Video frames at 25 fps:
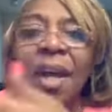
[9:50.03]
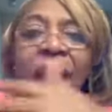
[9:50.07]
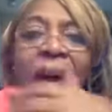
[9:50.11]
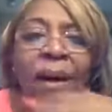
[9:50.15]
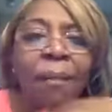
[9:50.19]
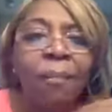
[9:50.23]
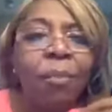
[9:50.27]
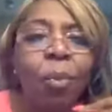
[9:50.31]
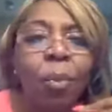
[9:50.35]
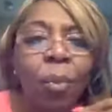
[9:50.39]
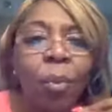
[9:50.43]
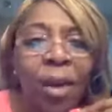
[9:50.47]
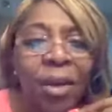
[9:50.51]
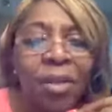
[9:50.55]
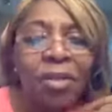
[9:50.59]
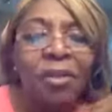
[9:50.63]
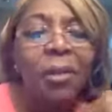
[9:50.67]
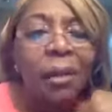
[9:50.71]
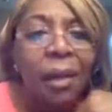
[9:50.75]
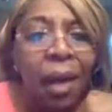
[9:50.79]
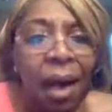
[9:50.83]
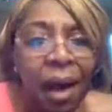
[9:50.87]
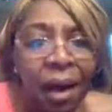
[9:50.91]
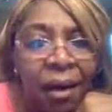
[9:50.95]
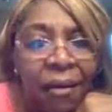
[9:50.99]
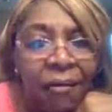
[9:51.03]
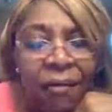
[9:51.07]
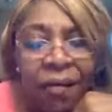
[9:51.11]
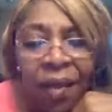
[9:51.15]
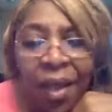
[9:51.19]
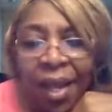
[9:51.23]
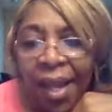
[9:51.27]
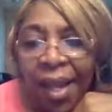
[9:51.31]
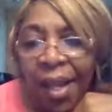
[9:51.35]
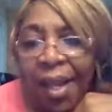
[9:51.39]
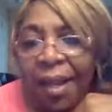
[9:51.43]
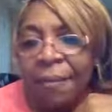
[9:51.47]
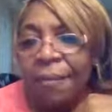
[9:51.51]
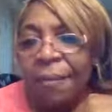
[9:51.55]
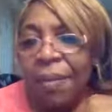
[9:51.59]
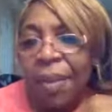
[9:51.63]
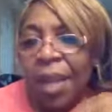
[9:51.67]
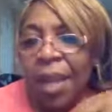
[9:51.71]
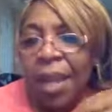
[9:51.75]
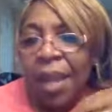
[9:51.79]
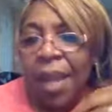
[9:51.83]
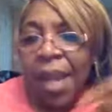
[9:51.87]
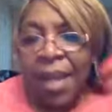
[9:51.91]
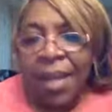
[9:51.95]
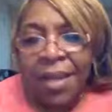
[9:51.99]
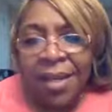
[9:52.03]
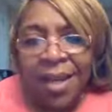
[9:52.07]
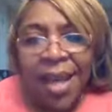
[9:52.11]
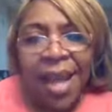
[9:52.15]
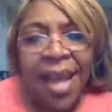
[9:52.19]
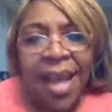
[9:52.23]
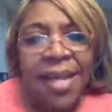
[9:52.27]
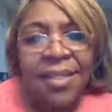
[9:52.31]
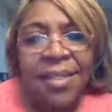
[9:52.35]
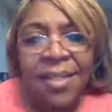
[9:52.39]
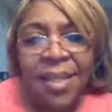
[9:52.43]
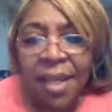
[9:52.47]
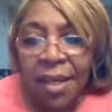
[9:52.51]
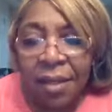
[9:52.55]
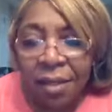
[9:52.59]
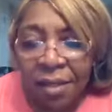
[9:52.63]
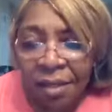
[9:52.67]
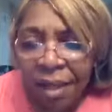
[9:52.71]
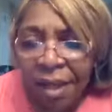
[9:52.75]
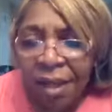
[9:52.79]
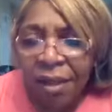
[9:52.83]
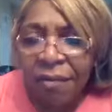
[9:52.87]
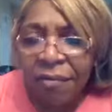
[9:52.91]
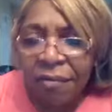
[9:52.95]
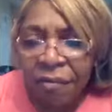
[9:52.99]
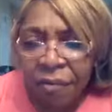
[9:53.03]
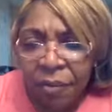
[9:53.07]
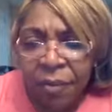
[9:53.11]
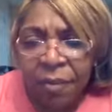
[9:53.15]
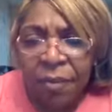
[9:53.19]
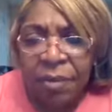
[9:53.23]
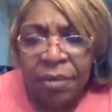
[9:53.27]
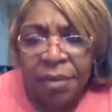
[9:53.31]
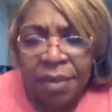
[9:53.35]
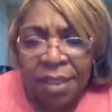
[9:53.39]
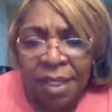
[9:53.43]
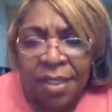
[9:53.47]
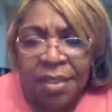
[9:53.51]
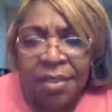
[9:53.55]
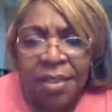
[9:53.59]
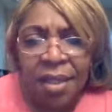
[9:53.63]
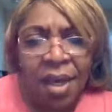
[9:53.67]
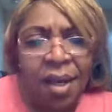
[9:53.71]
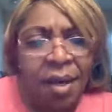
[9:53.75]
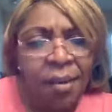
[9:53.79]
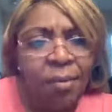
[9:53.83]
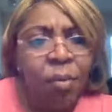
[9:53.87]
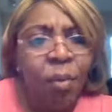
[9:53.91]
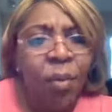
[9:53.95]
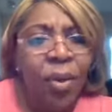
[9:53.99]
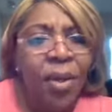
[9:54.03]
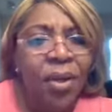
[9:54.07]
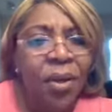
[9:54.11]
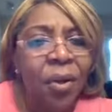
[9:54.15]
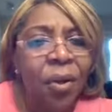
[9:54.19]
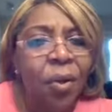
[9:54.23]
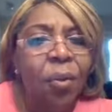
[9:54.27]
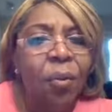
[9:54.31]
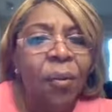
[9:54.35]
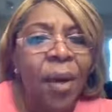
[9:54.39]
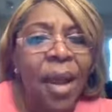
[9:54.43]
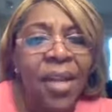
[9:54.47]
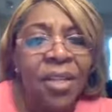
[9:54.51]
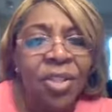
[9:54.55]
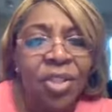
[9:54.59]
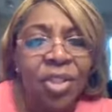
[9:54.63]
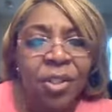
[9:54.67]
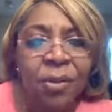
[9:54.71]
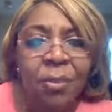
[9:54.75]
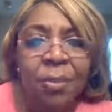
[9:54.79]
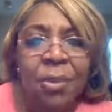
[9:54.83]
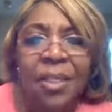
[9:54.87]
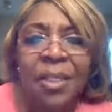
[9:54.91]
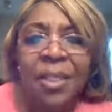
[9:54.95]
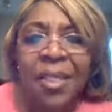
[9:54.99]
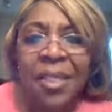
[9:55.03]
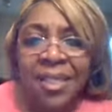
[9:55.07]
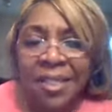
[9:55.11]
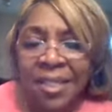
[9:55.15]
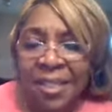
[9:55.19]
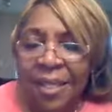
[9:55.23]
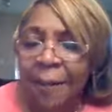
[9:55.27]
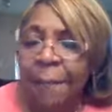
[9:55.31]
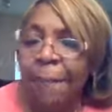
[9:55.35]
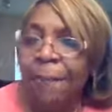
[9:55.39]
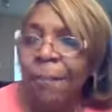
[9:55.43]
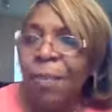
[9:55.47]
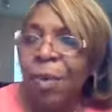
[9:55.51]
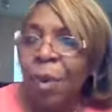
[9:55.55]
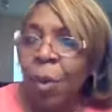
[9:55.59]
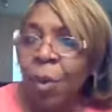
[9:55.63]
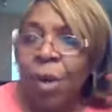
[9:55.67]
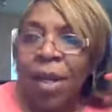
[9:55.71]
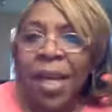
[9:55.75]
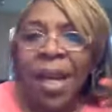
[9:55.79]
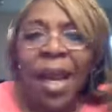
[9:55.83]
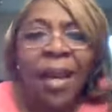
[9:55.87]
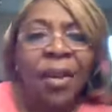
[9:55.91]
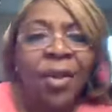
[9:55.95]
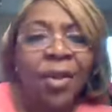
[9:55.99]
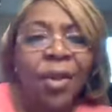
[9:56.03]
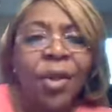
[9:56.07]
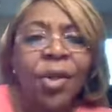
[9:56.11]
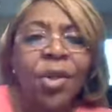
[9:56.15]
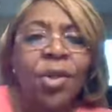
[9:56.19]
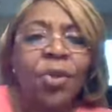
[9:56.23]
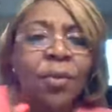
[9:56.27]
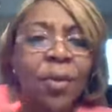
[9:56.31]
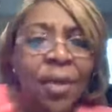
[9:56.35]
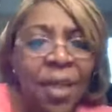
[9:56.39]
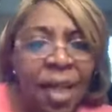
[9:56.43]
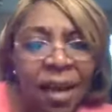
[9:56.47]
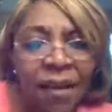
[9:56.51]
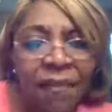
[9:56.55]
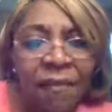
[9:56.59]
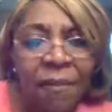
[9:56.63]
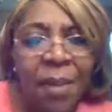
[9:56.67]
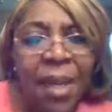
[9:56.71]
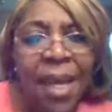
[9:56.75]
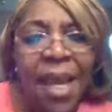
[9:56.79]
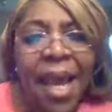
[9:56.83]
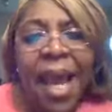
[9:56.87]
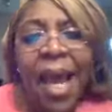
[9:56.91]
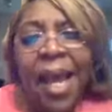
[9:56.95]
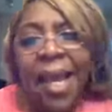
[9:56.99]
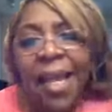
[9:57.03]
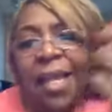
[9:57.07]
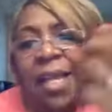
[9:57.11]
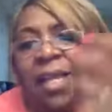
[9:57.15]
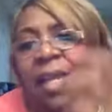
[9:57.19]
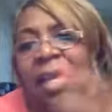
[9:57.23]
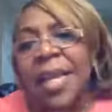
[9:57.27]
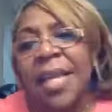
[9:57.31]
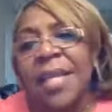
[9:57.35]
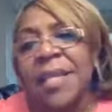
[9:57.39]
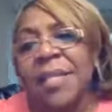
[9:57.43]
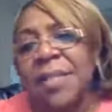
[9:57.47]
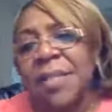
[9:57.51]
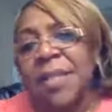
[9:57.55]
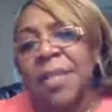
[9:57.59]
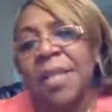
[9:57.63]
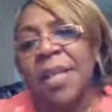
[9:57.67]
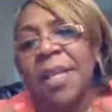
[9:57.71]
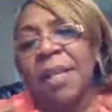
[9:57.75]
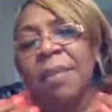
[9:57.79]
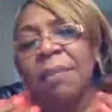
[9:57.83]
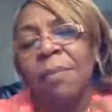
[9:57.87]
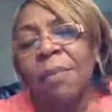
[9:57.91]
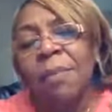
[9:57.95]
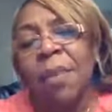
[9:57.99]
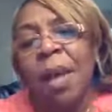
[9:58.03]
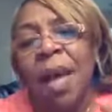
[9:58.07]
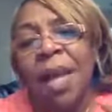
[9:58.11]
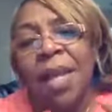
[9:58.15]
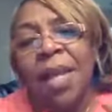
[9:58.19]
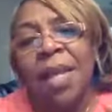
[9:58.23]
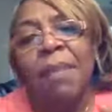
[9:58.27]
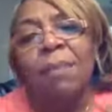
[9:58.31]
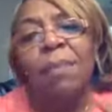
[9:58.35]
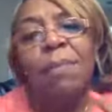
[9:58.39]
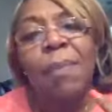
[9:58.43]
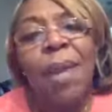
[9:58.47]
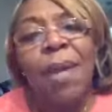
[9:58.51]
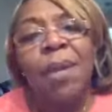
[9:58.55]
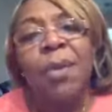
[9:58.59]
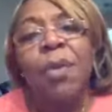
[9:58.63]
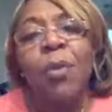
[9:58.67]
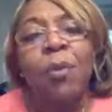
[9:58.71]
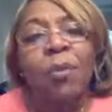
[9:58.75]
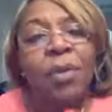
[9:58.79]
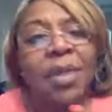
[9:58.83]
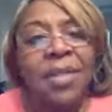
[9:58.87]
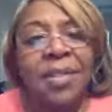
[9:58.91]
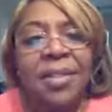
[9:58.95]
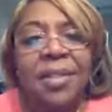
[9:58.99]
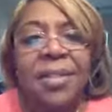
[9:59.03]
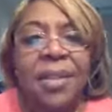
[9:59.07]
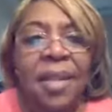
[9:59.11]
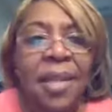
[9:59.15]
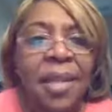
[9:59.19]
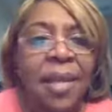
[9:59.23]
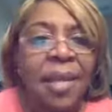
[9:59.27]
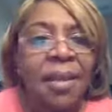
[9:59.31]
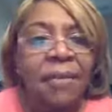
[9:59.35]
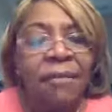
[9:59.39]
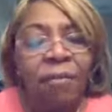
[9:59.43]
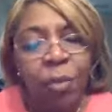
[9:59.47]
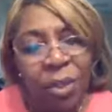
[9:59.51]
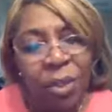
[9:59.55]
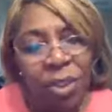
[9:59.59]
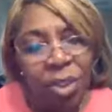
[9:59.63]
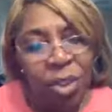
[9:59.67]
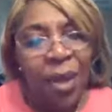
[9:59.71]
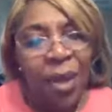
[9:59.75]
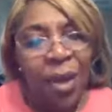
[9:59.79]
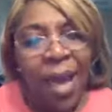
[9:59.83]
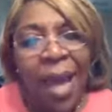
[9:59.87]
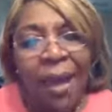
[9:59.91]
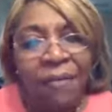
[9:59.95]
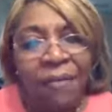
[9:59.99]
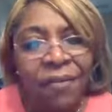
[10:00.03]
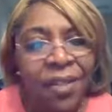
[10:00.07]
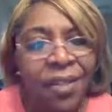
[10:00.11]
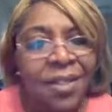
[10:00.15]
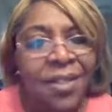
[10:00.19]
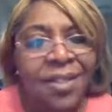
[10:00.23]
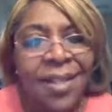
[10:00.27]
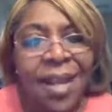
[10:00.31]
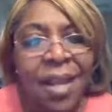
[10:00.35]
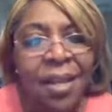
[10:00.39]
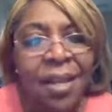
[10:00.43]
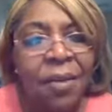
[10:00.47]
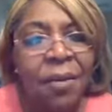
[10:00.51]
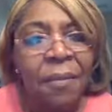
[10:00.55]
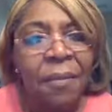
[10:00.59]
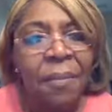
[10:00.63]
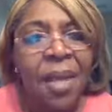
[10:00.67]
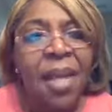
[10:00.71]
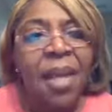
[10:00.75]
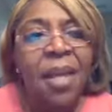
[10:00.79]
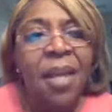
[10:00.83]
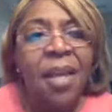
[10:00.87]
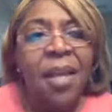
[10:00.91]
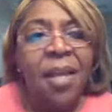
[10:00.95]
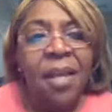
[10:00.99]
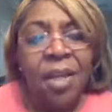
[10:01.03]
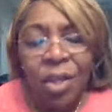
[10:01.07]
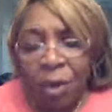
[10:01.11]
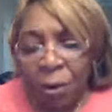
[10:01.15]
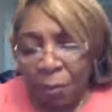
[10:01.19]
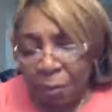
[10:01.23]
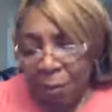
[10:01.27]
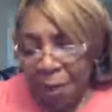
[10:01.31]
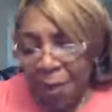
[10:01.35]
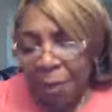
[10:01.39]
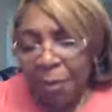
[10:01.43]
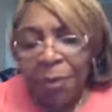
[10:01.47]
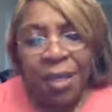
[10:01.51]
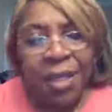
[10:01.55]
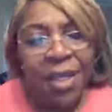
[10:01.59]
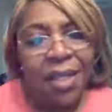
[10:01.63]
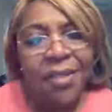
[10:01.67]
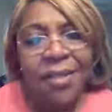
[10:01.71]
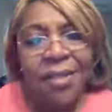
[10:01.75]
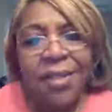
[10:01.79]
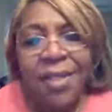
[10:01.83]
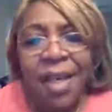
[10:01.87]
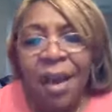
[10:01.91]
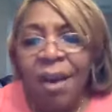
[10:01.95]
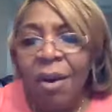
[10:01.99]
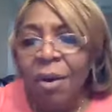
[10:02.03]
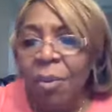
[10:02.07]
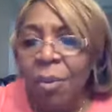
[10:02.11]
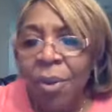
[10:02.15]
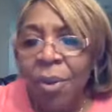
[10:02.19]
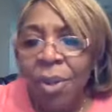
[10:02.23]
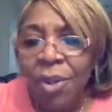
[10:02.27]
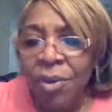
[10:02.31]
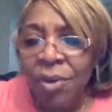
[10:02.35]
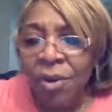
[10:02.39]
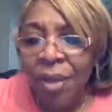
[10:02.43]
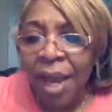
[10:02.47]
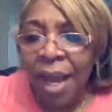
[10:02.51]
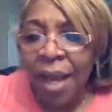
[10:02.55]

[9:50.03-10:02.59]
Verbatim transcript: come with love and and yes and love does come with correction but listen when i know you love me i can easily i can better receive what you have to say to me you know people can tell when you're